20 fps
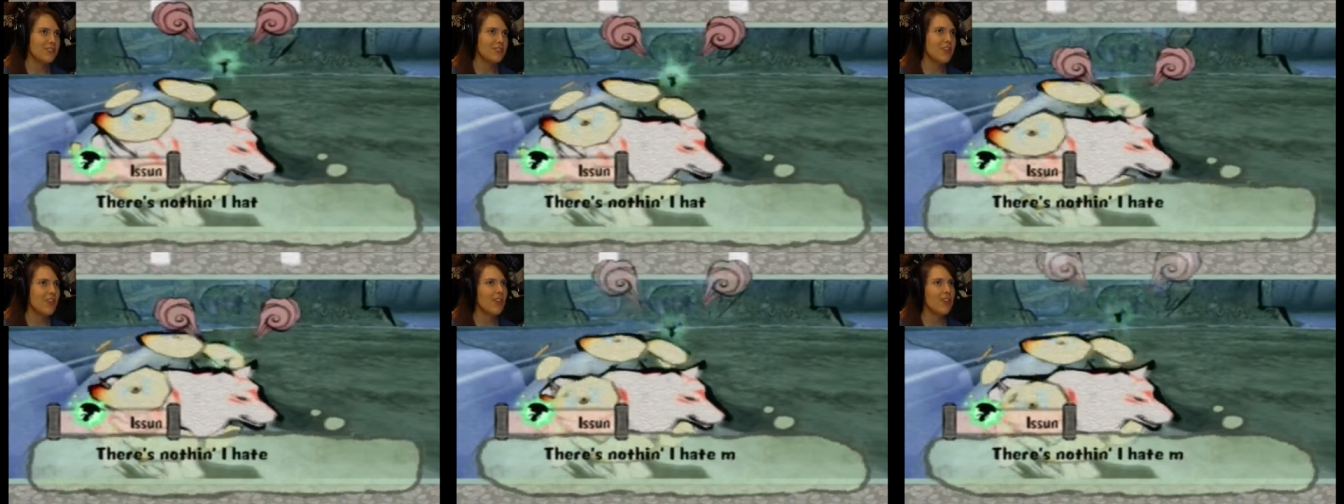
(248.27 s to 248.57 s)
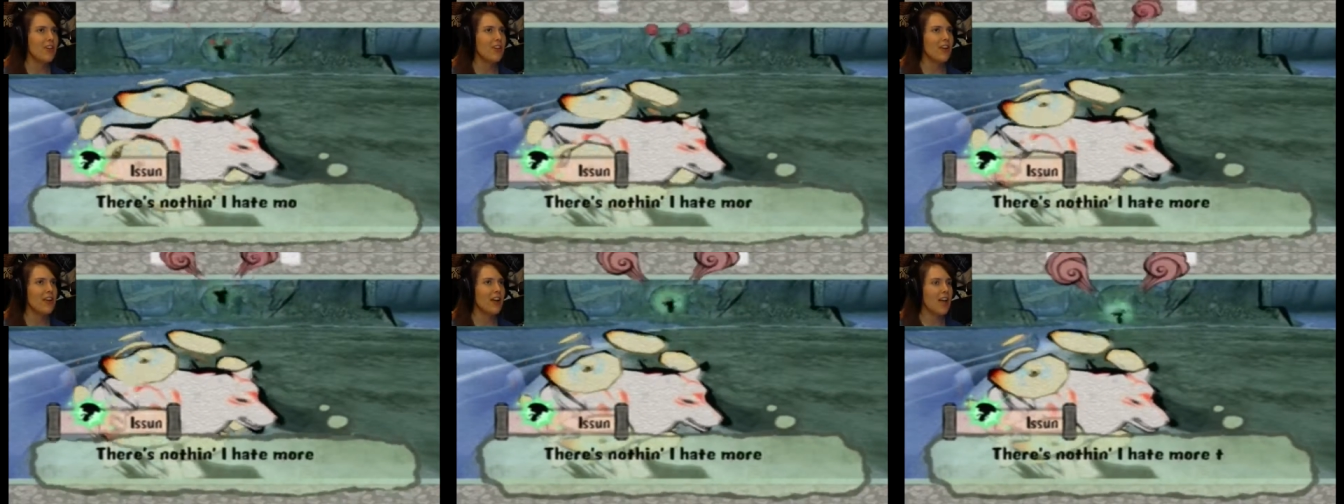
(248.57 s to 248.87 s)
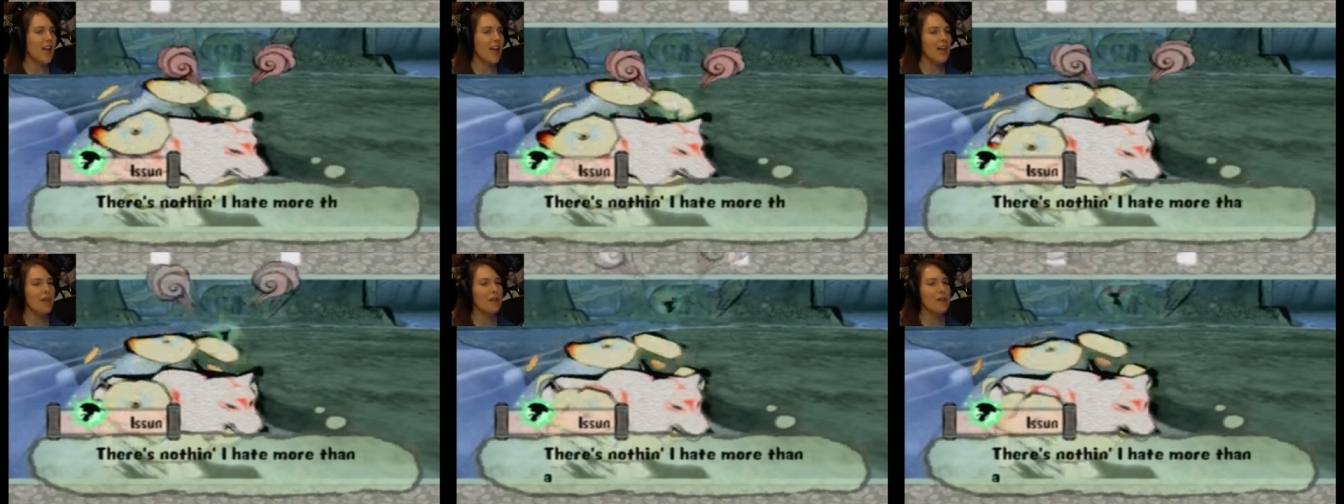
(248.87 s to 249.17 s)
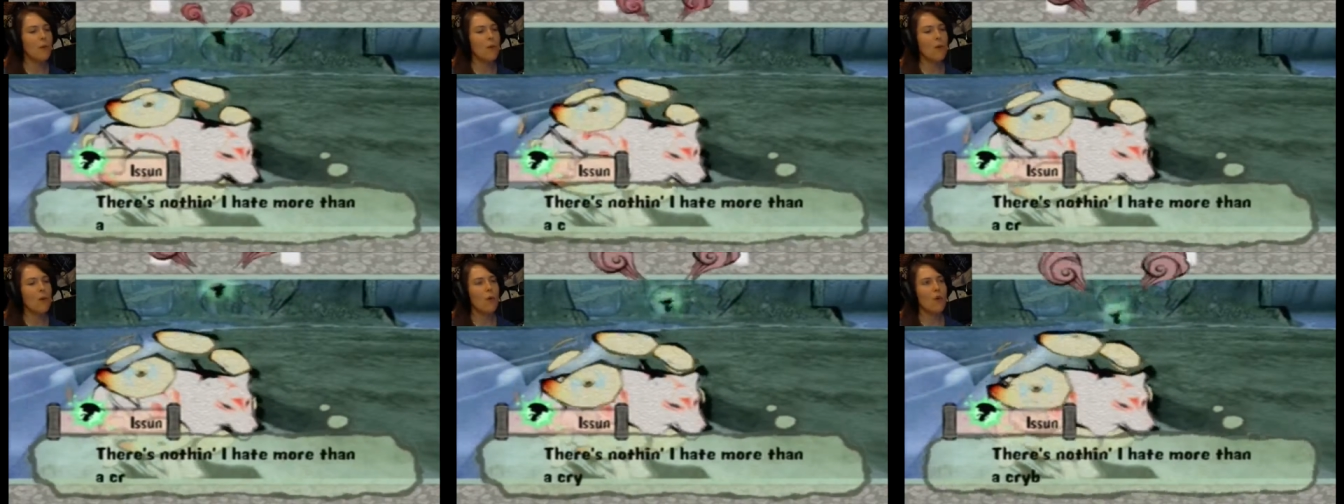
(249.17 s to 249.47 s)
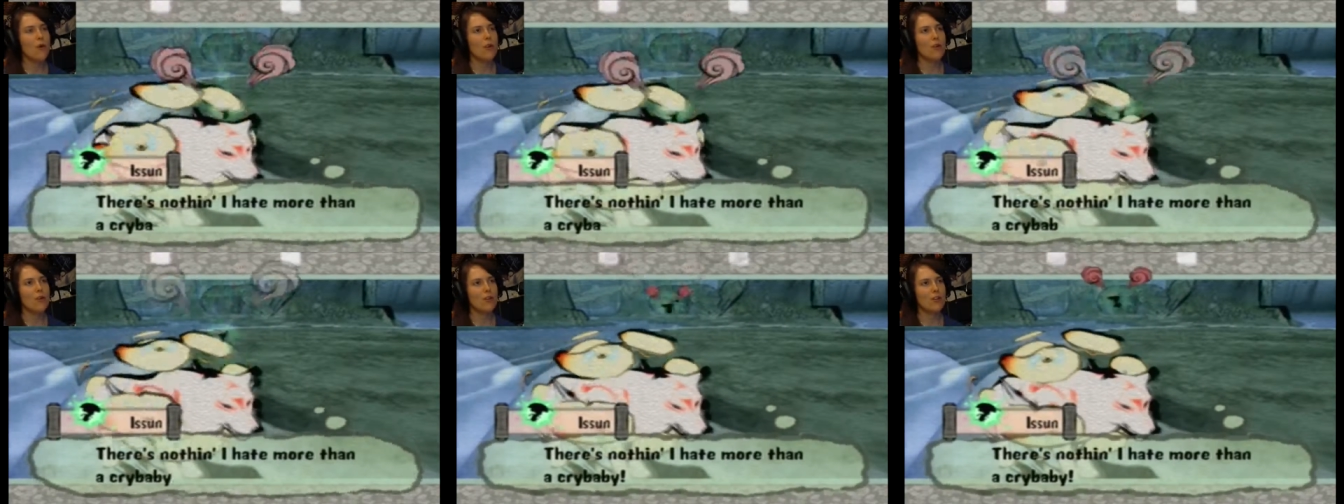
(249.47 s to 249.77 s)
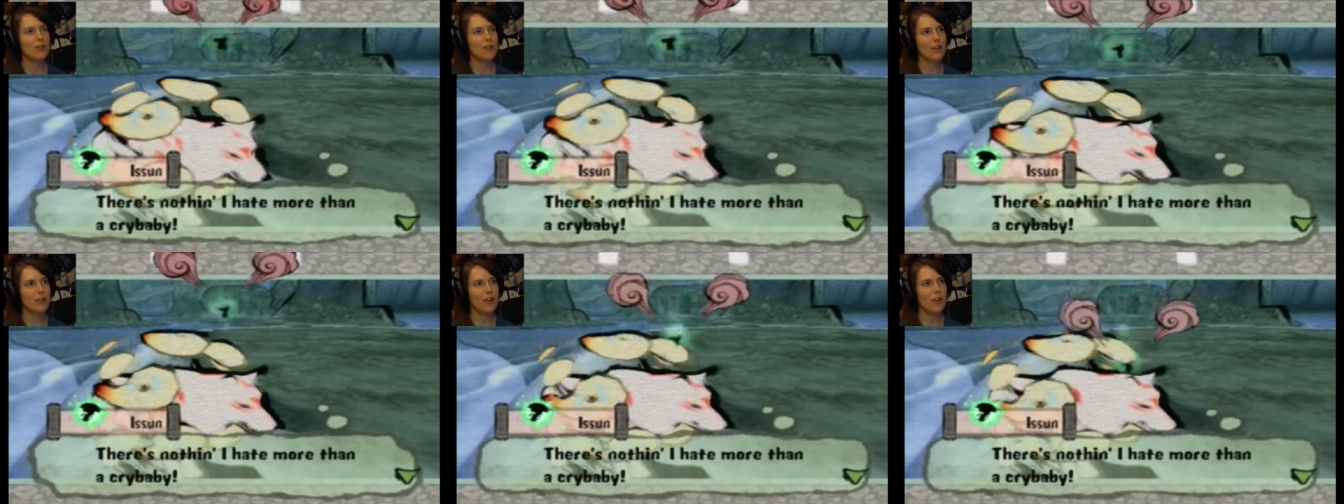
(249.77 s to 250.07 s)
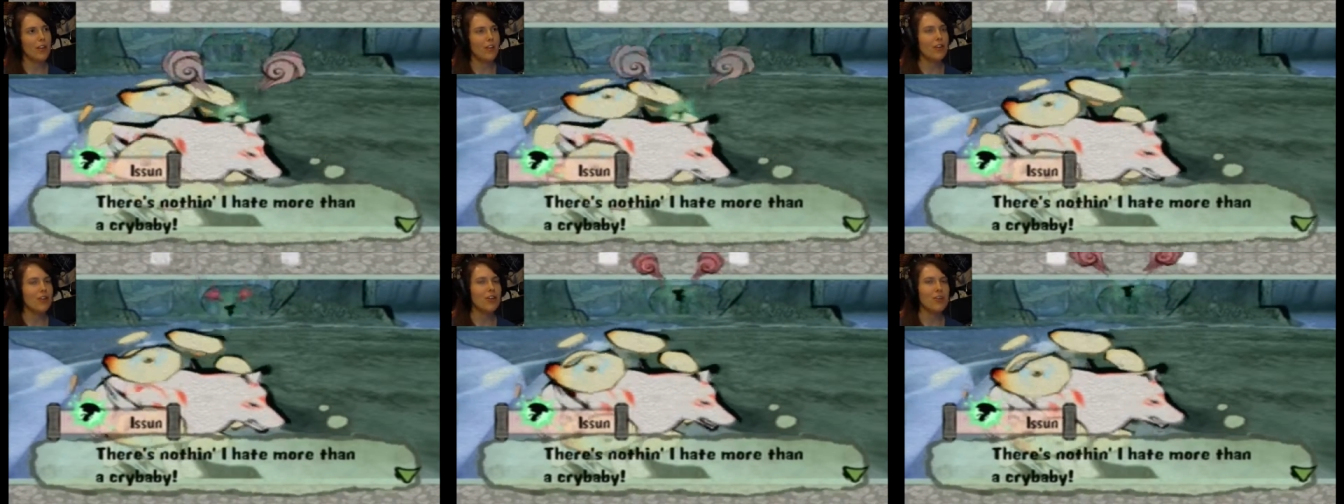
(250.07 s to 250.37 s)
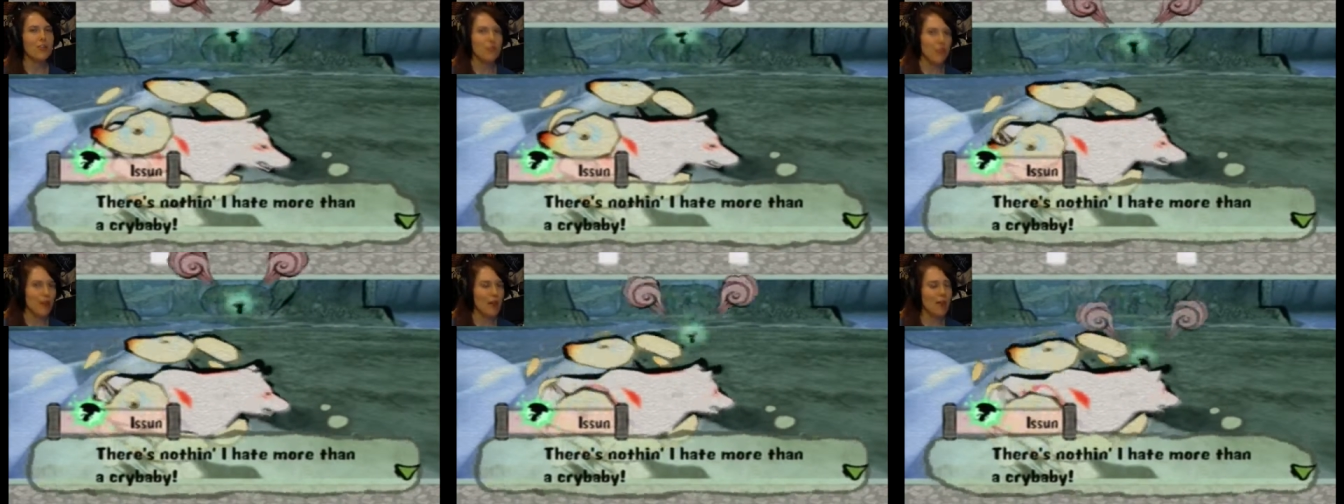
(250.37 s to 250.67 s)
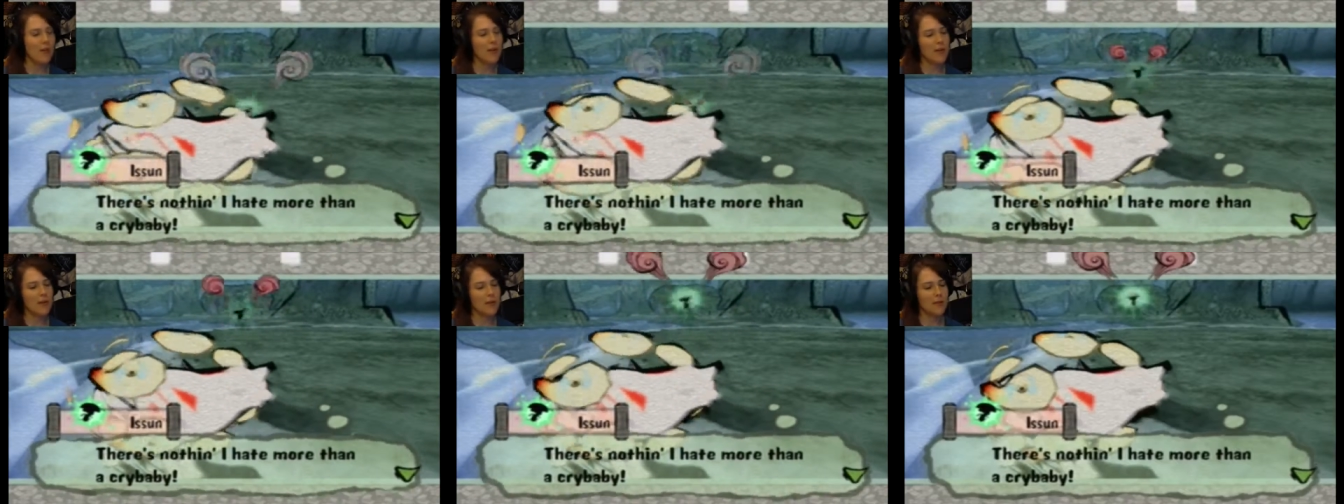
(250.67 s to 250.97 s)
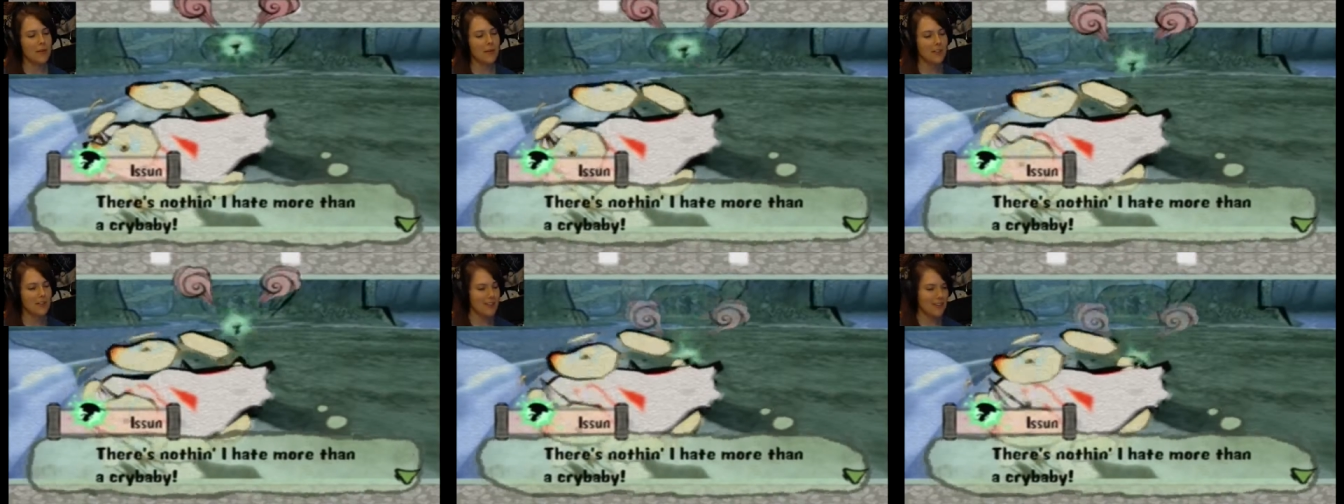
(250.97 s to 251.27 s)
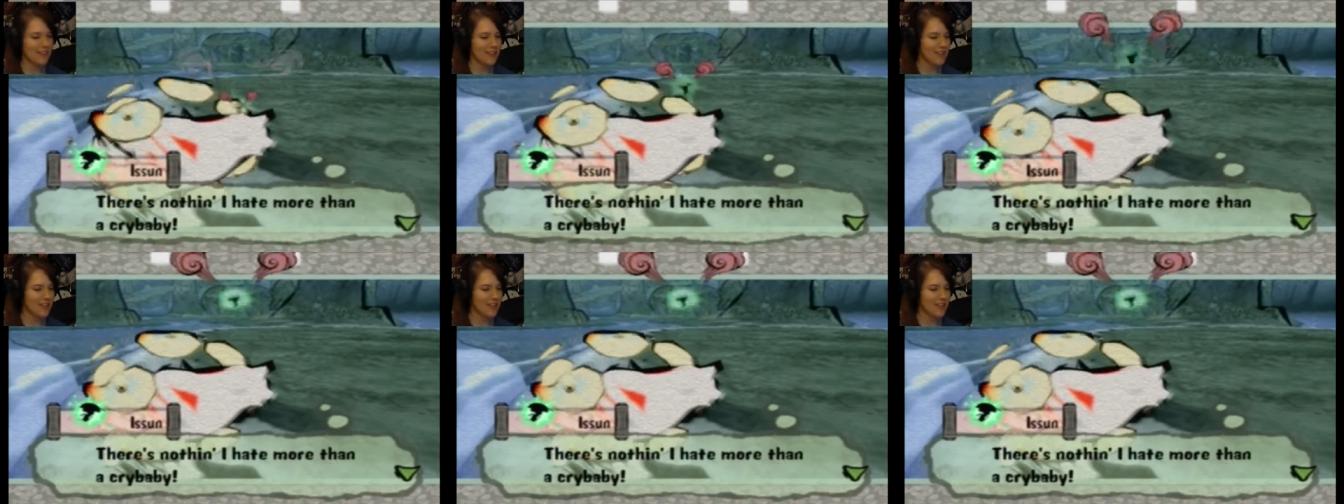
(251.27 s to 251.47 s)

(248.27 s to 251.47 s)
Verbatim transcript: nothing I hate more than a crybaby.